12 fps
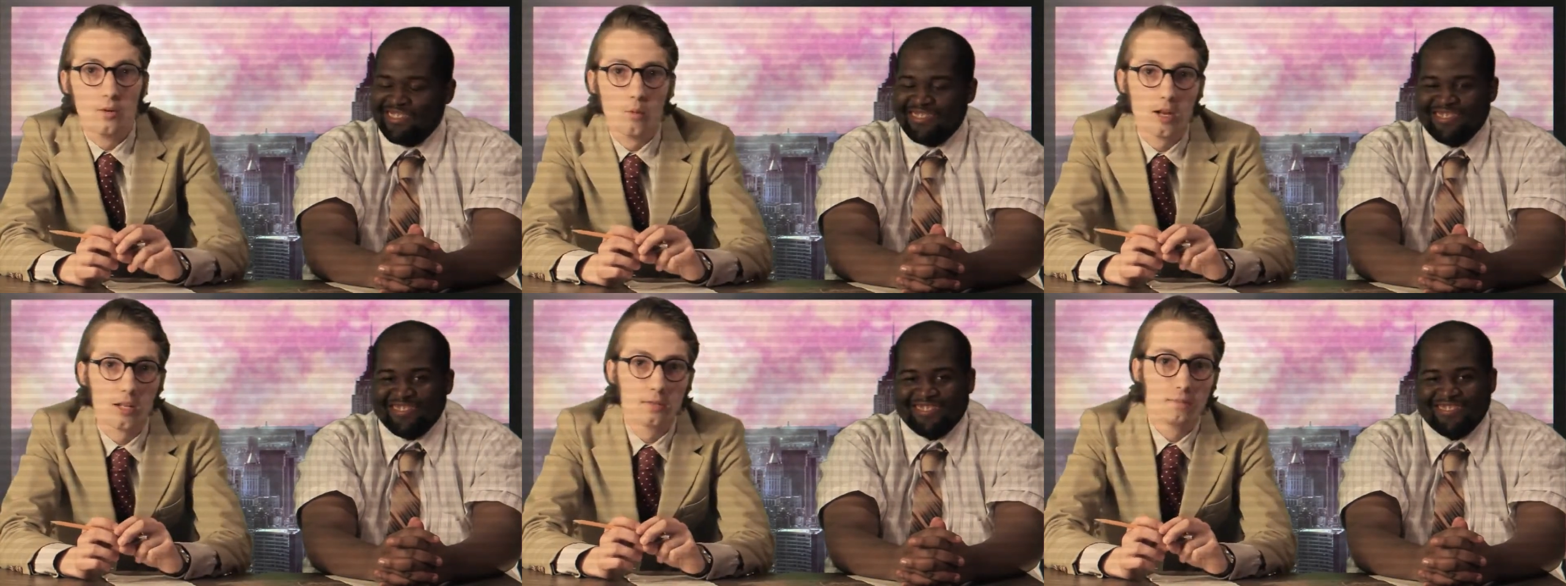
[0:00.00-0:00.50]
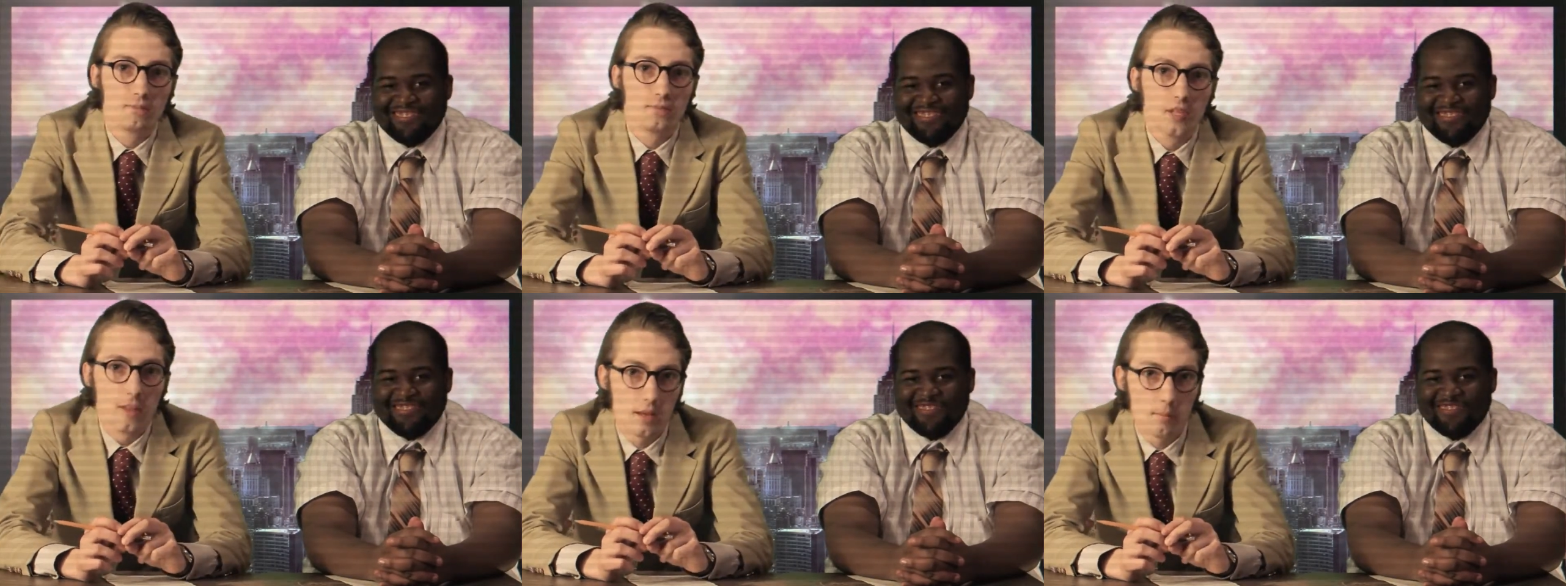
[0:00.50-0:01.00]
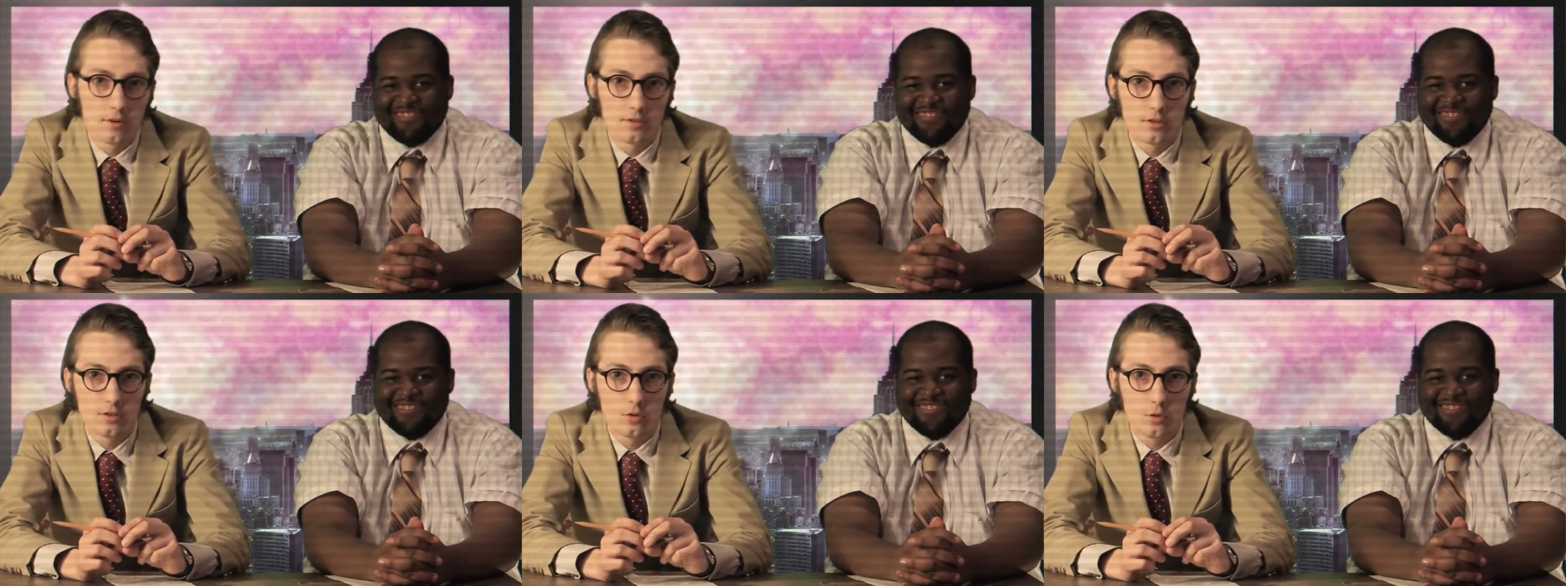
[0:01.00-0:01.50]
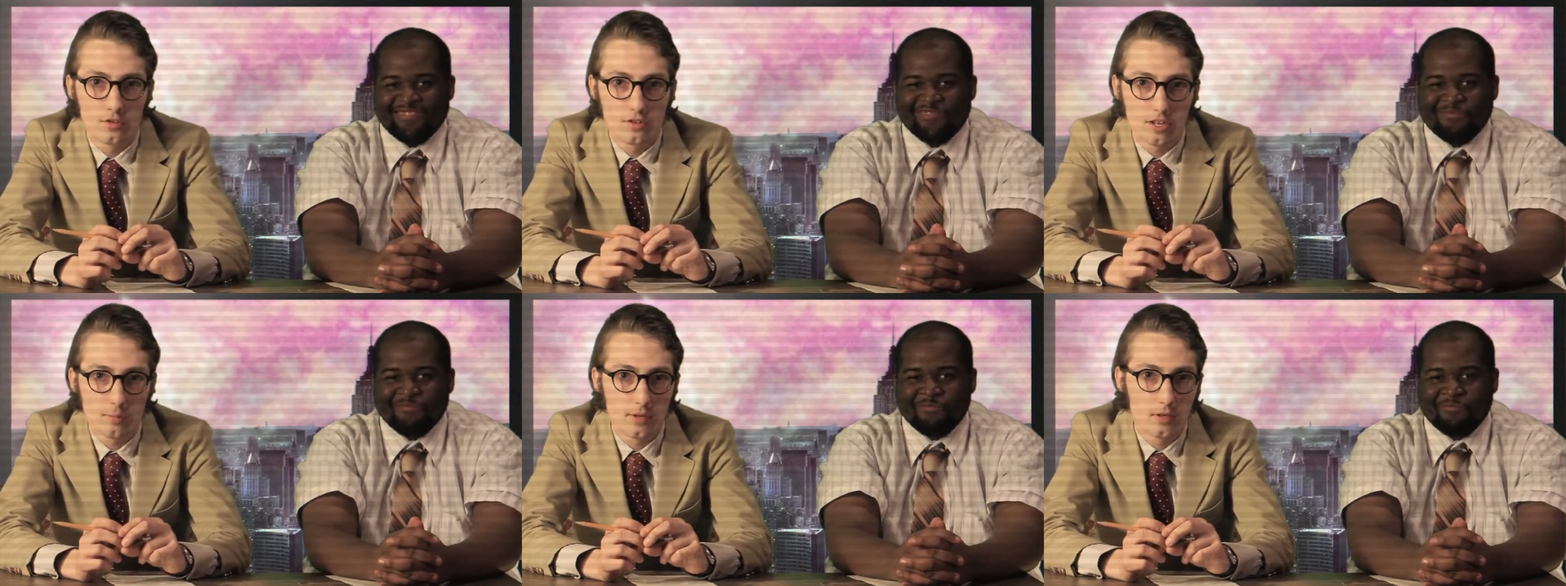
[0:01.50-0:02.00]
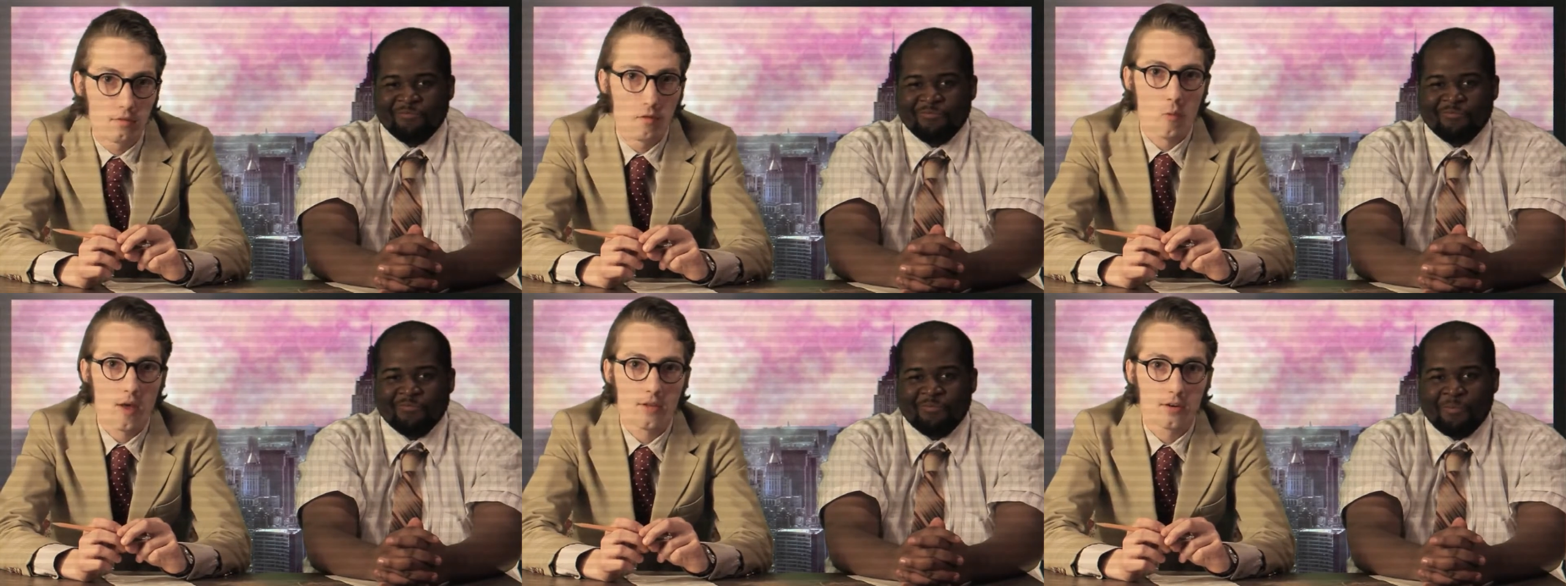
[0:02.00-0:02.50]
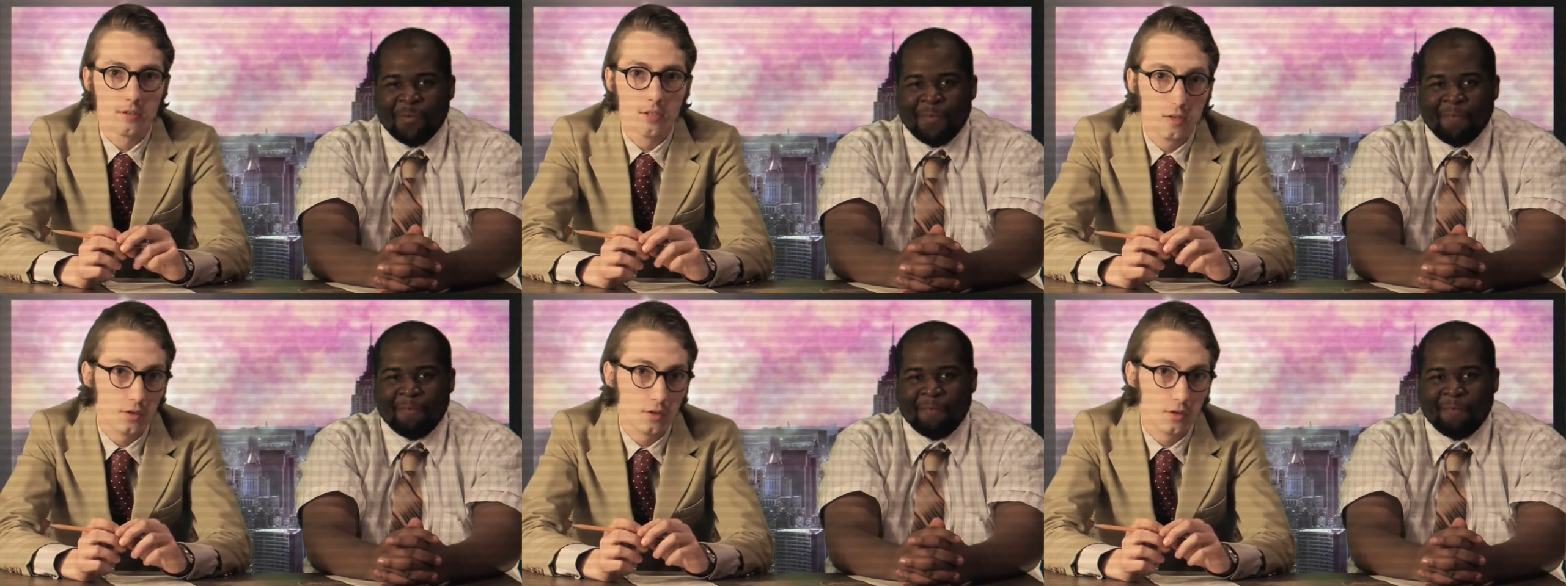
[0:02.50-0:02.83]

Speaker 1: Well, that brings us to our segment of the weather.